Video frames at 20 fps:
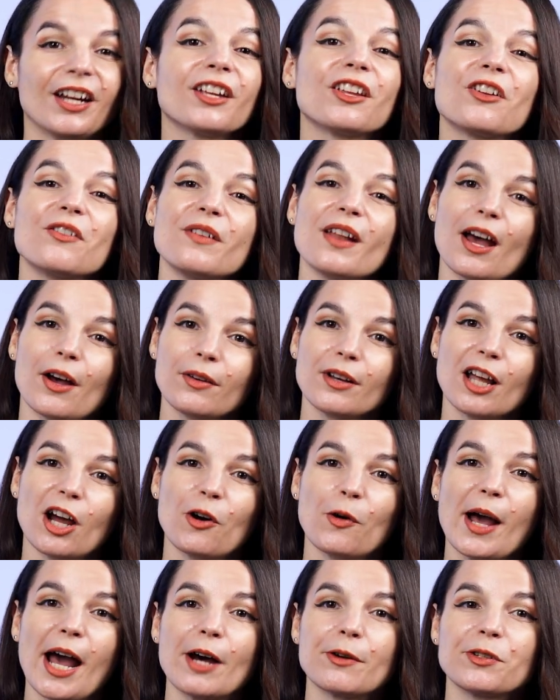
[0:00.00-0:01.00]
you now
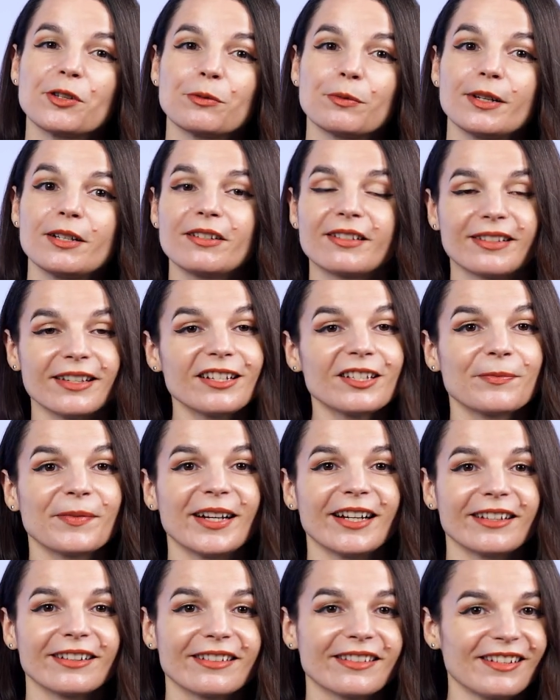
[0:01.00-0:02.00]
know how to reach 6
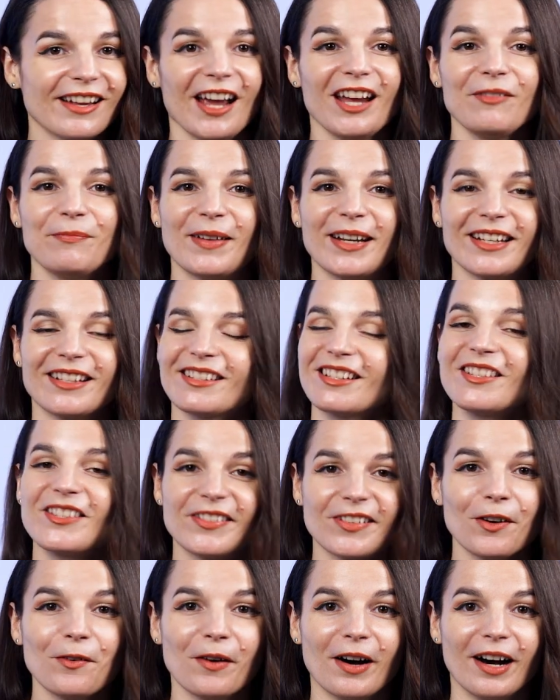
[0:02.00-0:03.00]
minutes, 9 minutes, and
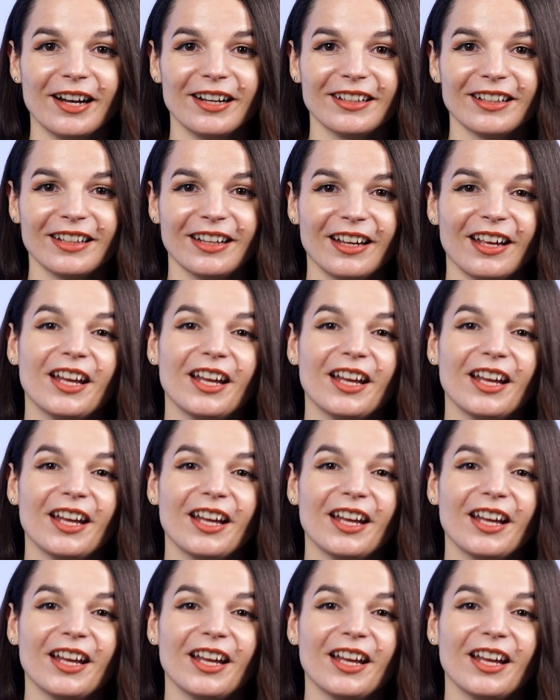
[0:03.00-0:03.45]
so on.